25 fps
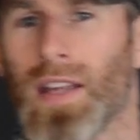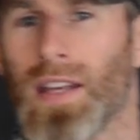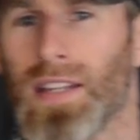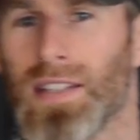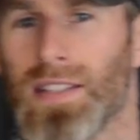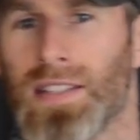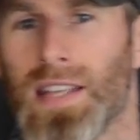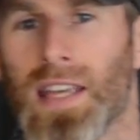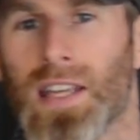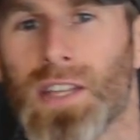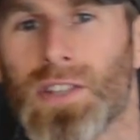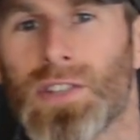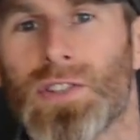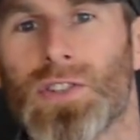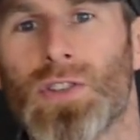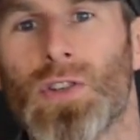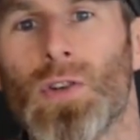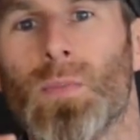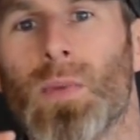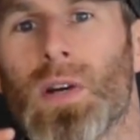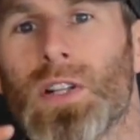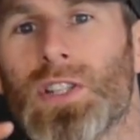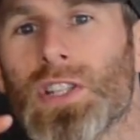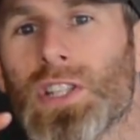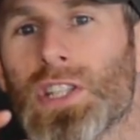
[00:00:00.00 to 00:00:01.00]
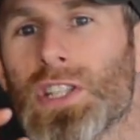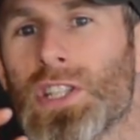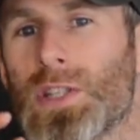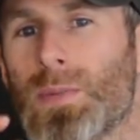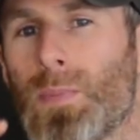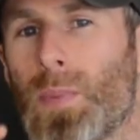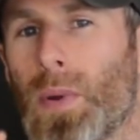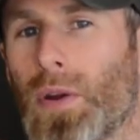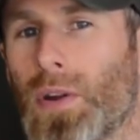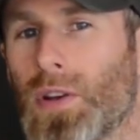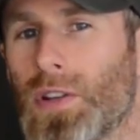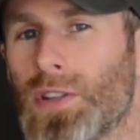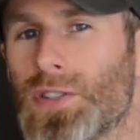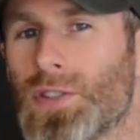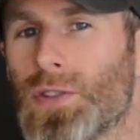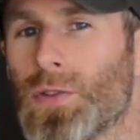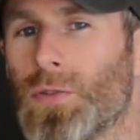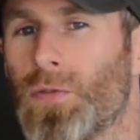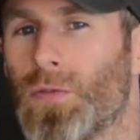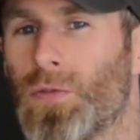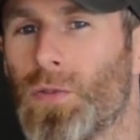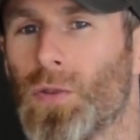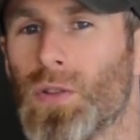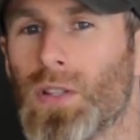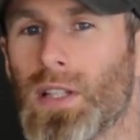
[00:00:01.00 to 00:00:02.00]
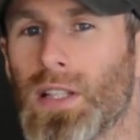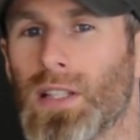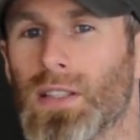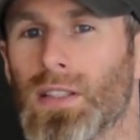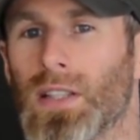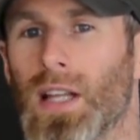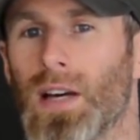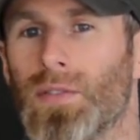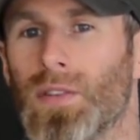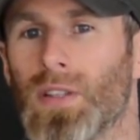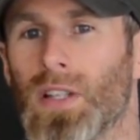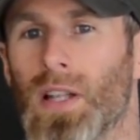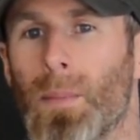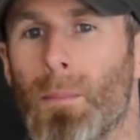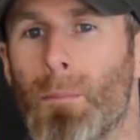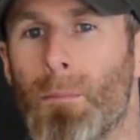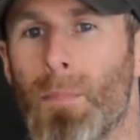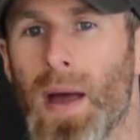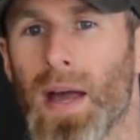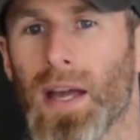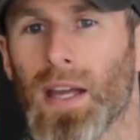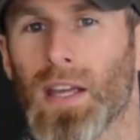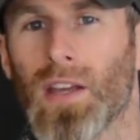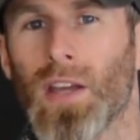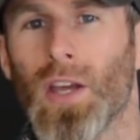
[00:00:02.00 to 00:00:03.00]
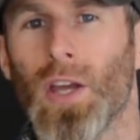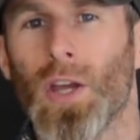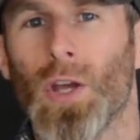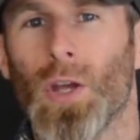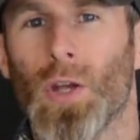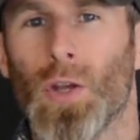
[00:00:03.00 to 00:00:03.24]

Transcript: and it takes too much experience to fully level a mech,